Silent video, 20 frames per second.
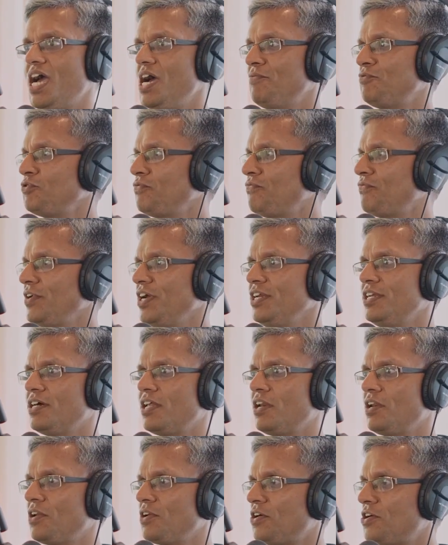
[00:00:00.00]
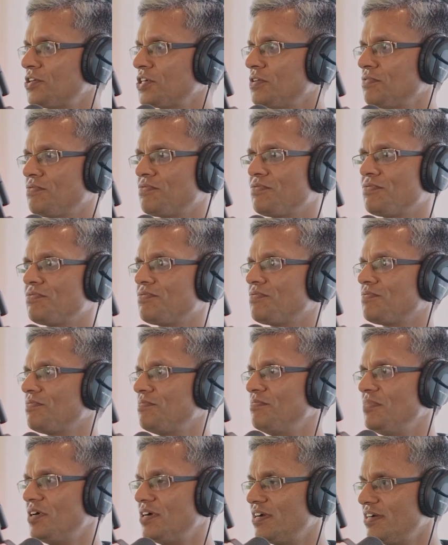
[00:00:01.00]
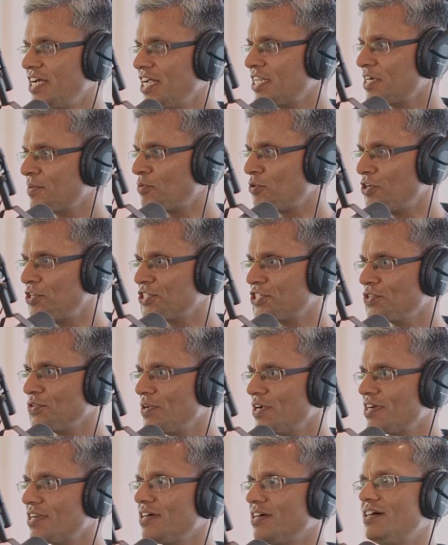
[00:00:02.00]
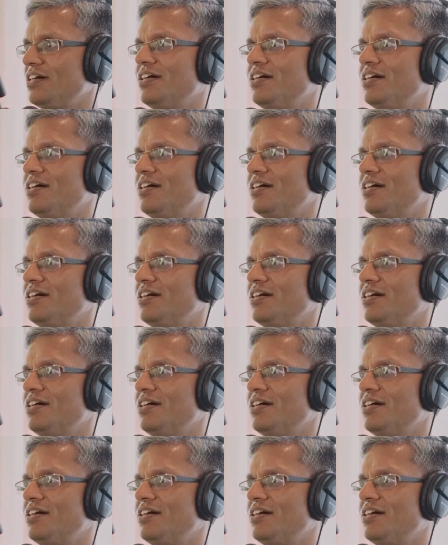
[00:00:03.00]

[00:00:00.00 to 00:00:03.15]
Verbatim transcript: have to feed a lot of data points to it.